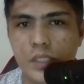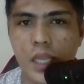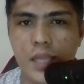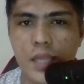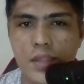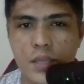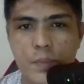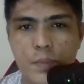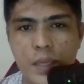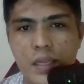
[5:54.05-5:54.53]

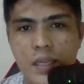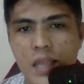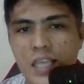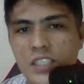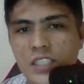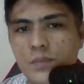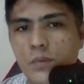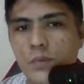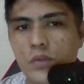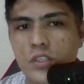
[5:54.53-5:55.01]
and then my
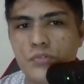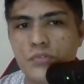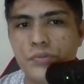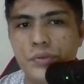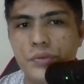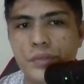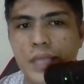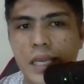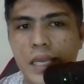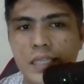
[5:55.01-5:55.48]
last bonus
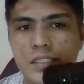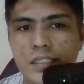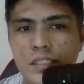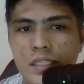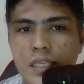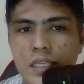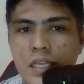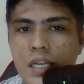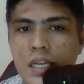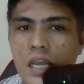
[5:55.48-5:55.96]
for you guys
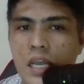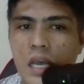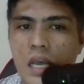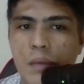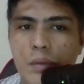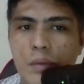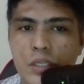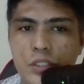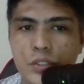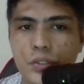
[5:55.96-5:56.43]

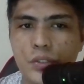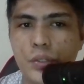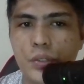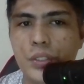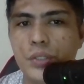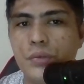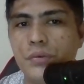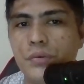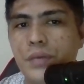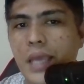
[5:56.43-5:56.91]
i'm going to show
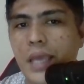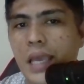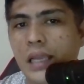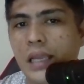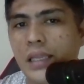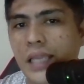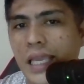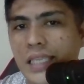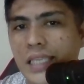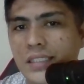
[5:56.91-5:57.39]
you
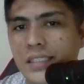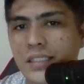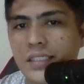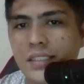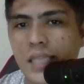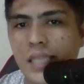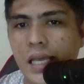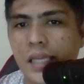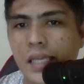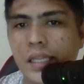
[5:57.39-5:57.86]
a case
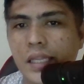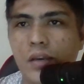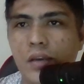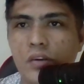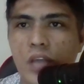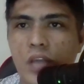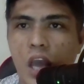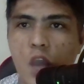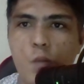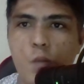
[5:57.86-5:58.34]
study
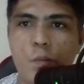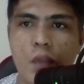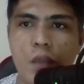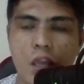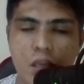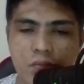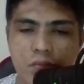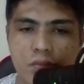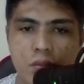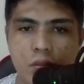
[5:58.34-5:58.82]
on how i'm
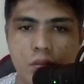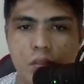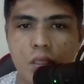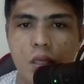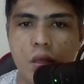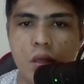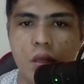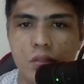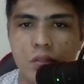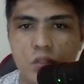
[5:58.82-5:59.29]
able
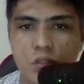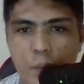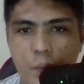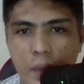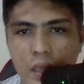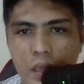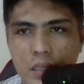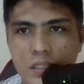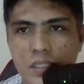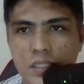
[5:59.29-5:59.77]
to
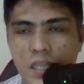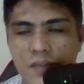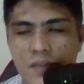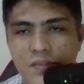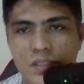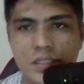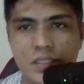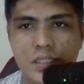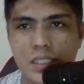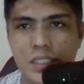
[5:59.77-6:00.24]
make
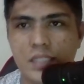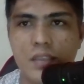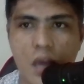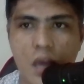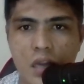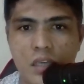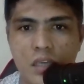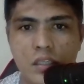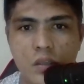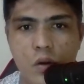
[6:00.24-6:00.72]
70
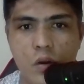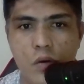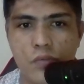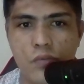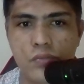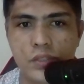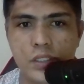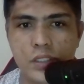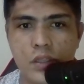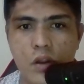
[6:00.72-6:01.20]
dollar
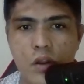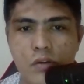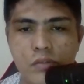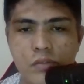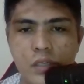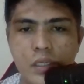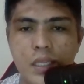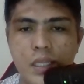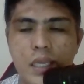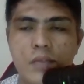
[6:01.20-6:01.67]
over and
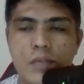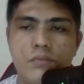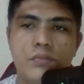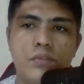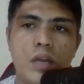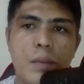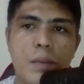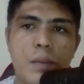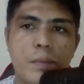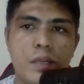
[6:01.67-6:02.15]
over again
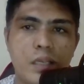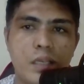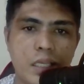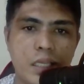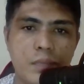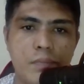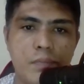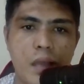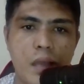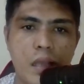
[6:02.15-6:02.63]
from
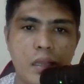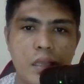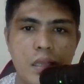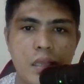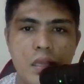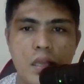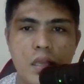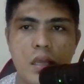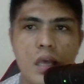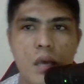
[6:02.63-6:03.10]
clickbank
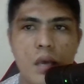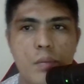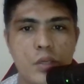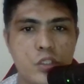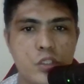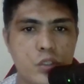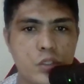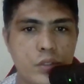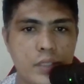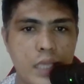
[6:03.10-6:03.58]
i'm
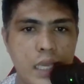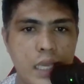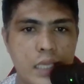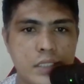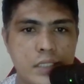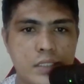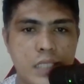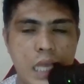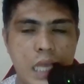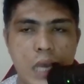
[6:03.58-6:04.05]
going to show you
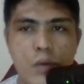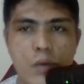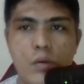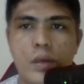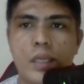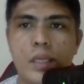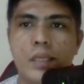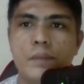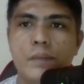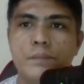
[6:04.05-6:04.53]
guys
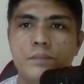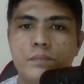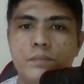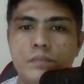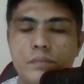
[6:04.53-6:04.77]
how i